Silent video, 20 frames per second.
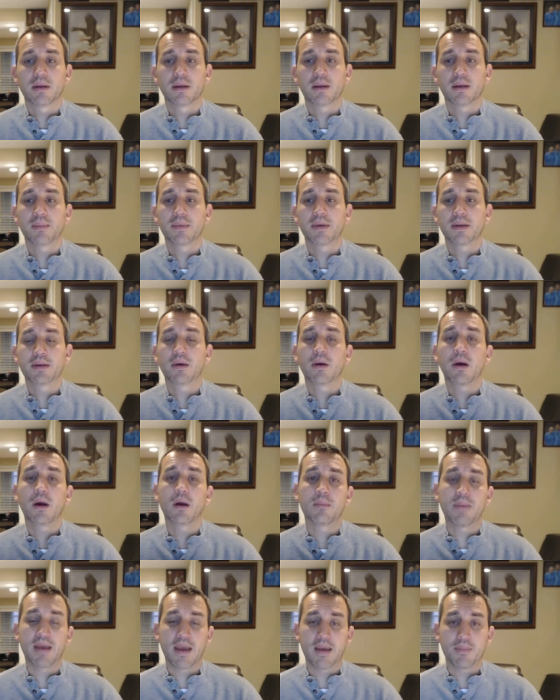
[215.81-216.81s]
I mean, there
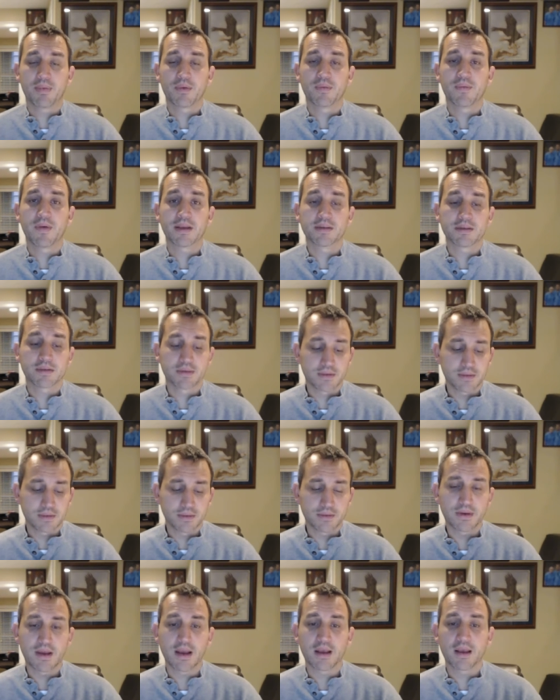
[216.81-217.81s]
are bad professors who
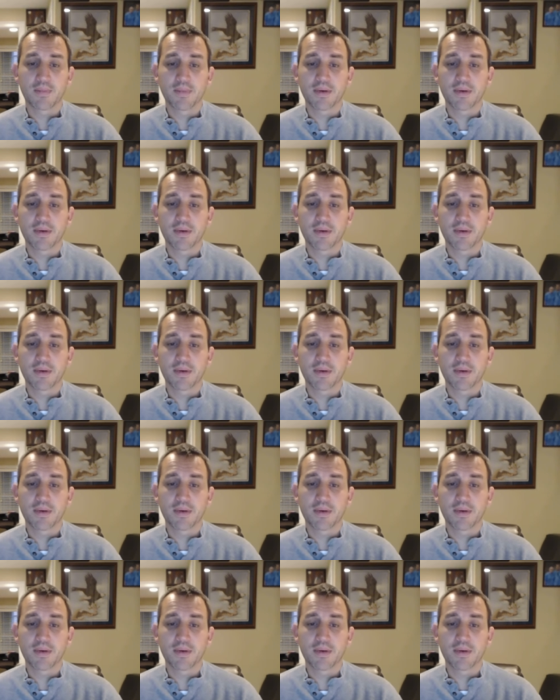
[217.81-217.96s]
do not